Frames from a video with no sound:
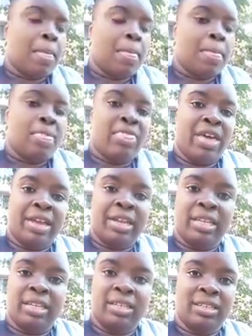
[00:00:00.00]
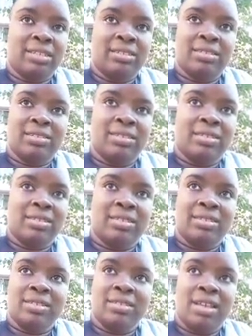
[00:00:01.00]
then
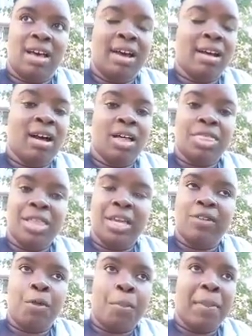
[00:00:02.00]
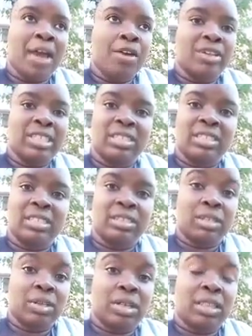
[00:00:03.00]
I can't think of a better reason to do
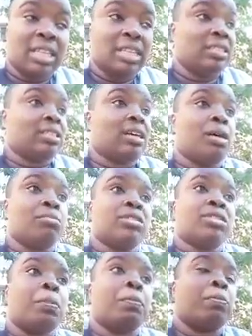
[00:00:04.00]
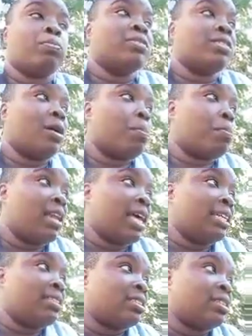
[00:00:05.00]
it than to come some
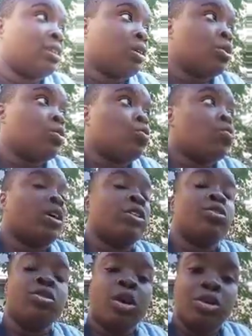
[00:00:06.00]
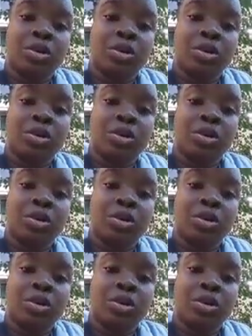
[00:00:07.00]
someplace where you know you're going to